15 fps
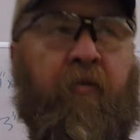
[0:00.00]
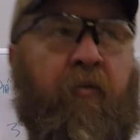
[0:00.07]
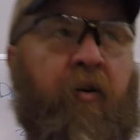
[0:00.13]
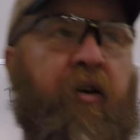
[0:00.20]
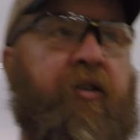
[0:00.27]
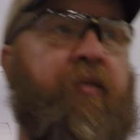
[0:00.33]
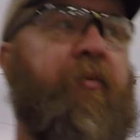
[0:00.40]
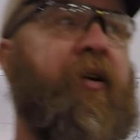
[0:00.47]

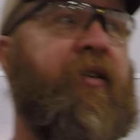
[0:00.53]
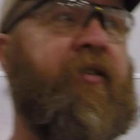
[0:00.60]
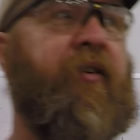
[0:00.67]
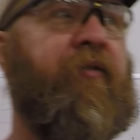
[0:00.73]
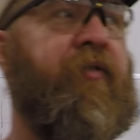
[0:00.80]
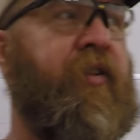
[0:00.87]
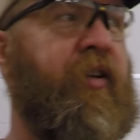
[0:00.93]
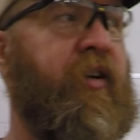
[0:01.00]
watched
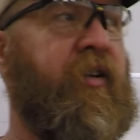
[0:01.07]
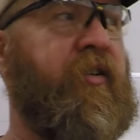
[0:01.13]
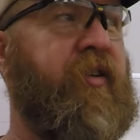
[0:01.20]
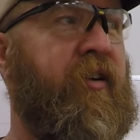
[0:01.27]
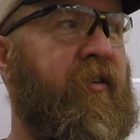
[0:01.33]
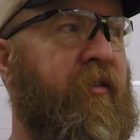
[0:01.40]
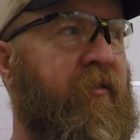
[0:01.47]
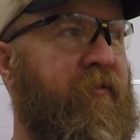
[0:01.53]
myself teach. I
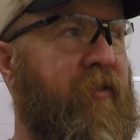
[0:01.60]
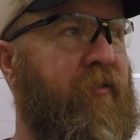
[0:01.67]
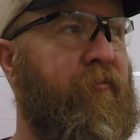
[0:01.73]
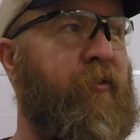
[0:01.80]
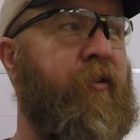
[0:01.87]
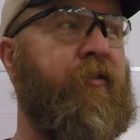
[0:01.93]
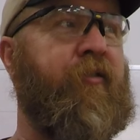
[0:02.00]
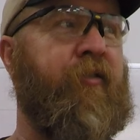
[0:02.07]
don't know if I
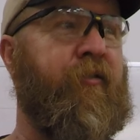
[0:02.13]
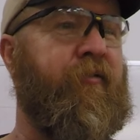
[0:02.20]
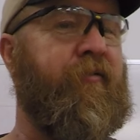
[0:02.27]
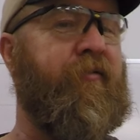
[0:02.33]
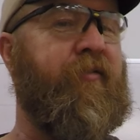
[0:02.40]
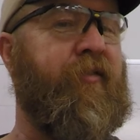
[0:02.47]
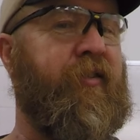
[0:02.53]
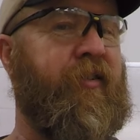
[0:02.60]
want to.
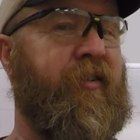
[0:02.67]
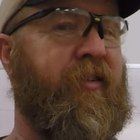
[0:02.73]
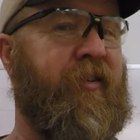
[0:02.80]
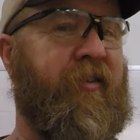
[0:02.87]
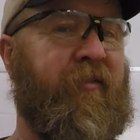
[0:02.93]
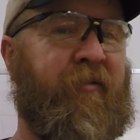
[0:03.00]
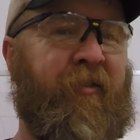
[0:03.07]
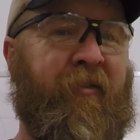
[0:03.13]

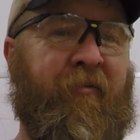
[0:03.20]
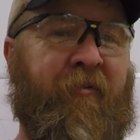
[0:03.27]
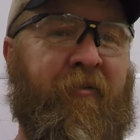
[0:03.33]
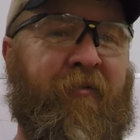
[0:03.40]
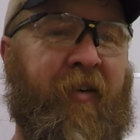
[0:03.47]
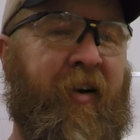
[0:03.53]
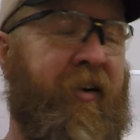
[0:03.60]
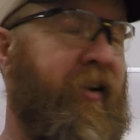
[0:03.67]

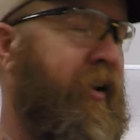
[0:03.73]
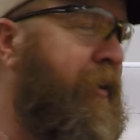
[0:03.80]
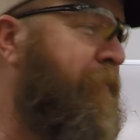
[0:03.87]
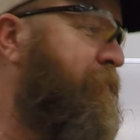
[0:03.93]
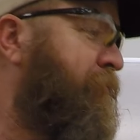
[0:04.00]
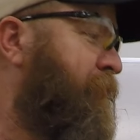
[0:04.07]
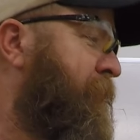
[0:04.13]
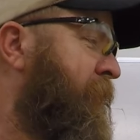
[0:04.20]
We'll find
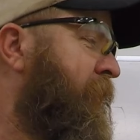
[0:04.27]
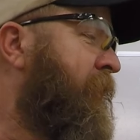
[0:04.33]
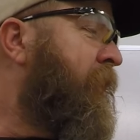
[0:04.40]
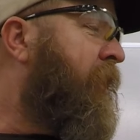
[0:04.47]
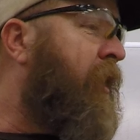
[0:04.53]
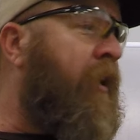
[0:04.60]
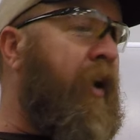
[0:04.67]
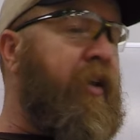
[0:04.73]
out.
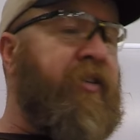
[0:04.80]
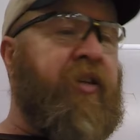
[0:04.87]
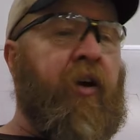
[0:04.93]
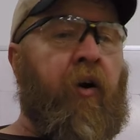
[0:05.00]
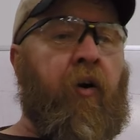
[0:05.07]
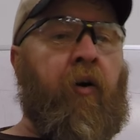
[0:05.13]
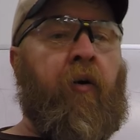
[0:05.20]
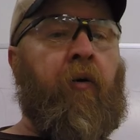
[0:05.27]
All right,
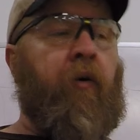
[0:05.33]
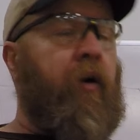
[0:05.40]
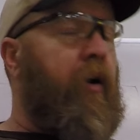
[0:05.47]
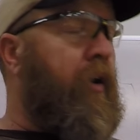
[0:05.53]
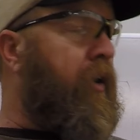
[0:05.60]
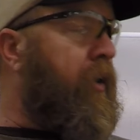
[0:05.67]
so